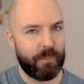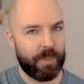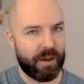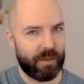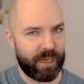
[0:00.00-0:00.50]

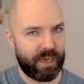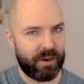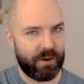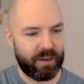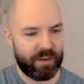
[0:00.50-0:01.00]

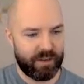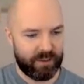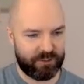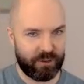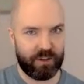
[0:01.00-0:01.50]
about
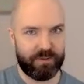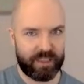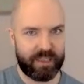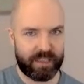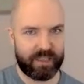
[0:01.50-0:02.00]

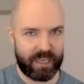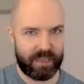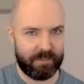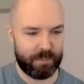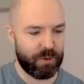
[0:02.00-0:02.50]
solving
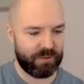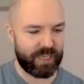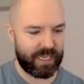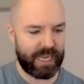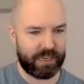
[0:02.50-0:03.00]
and
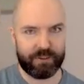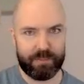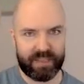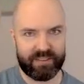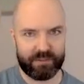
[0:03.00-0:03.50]
motivating action
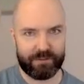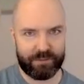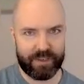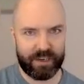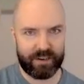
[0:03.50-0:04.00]
based on
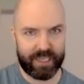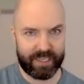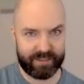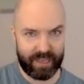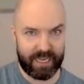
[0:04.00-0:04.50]
fear and
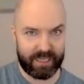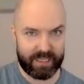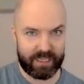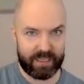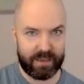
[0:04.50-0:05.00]

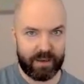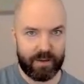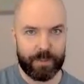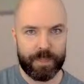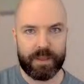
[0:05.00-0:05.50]
anxiety.
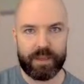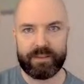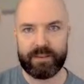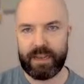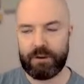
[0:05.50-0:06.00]
It's
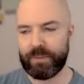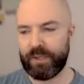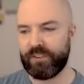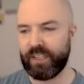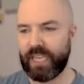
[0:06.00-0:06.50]
now about
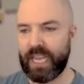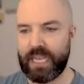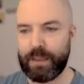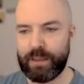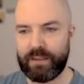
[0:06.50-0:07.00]
saying, hey,
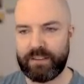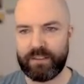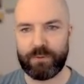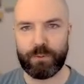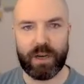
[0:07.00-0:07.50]
this
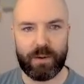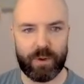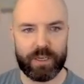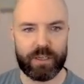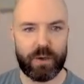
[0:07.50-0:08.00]
is where I want
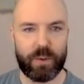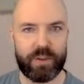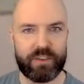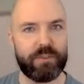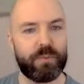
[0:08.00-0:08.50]
to go.
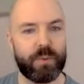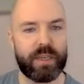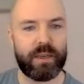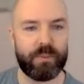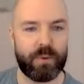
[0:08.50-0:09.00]
This is what
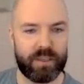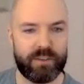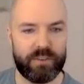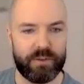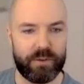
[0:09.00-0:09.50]
I want to do.